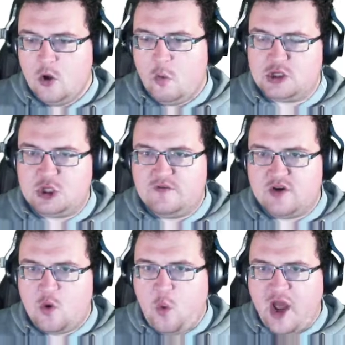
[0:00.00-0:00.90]
What sort of
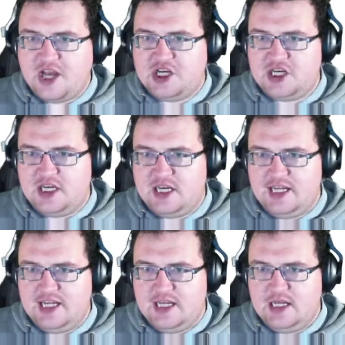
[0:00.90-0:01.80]
equation
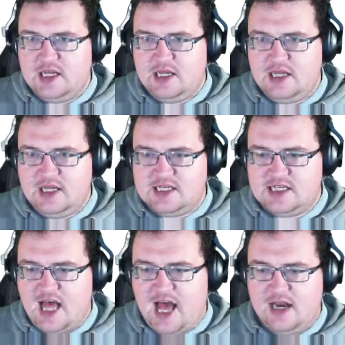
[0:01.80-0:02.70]
is
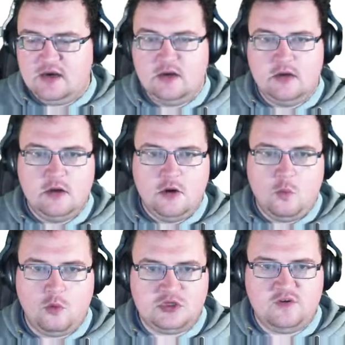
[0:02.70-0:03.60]
that?
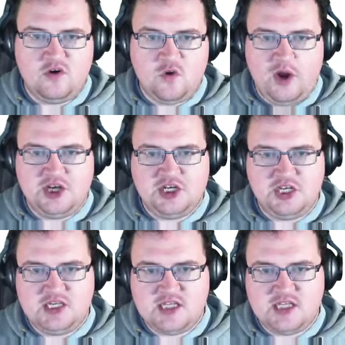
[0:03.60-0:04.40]
What sort of equation is